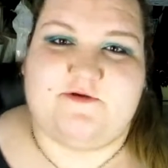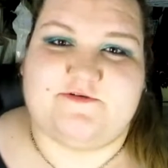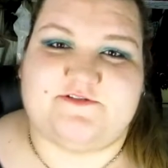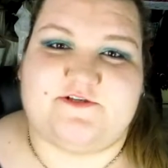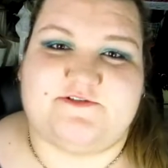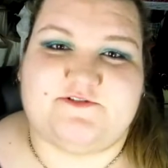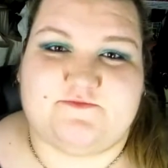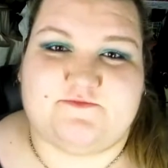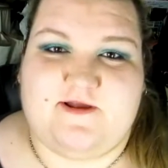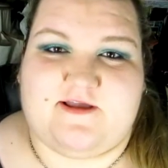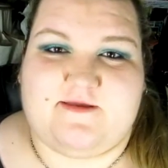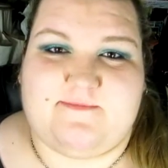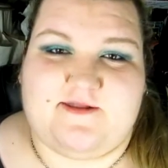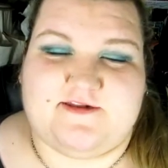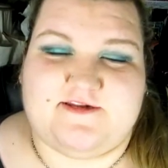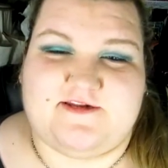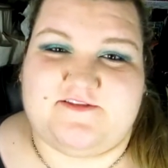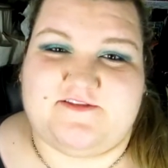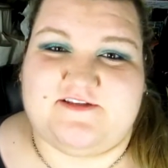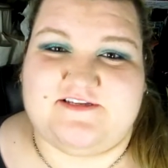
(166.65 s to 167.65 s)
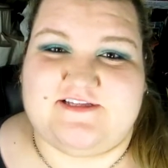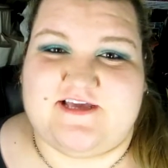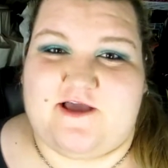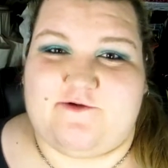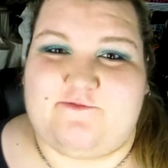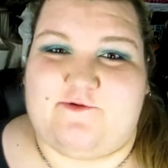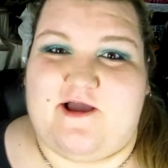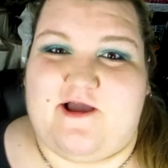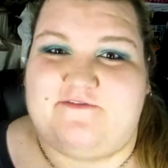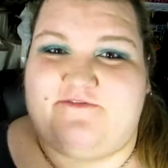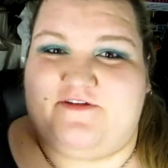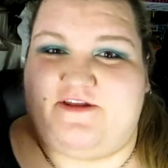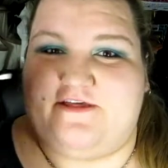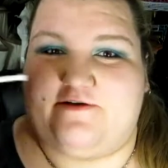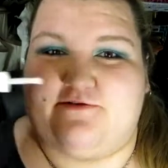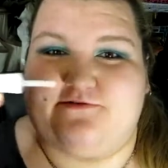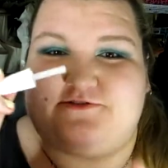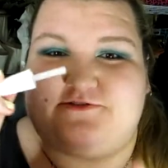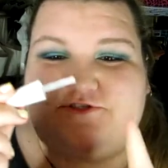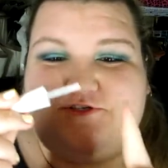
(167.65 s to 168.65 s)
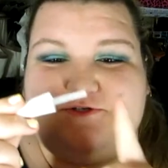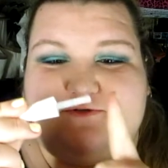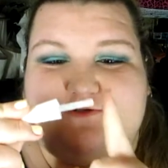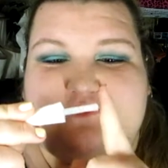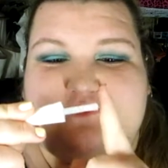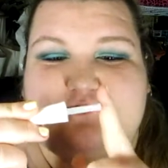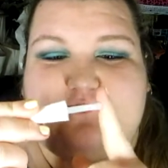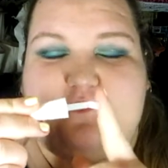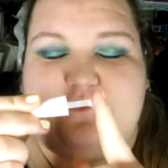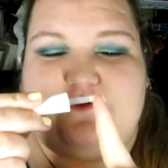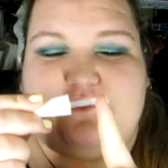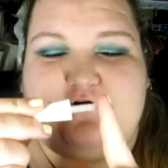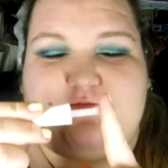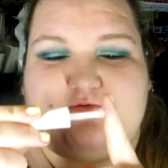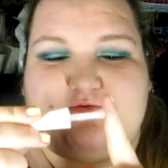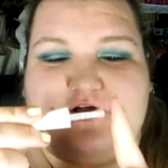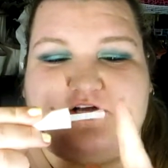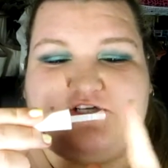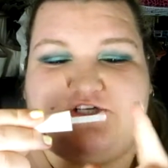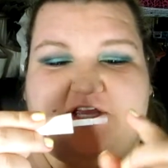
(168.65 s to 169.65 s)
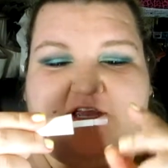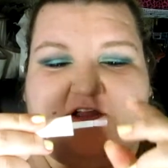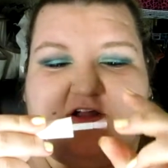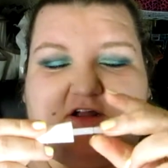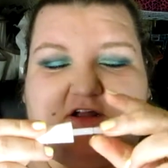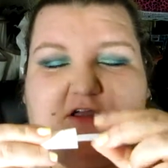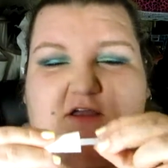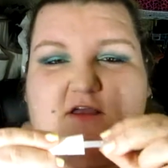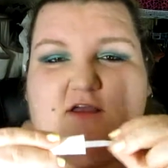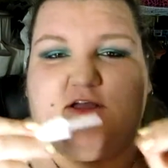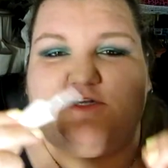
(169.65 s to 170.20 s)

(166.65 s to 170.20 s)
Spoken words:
It was also recommended in the DIY videos to shorten your brush here,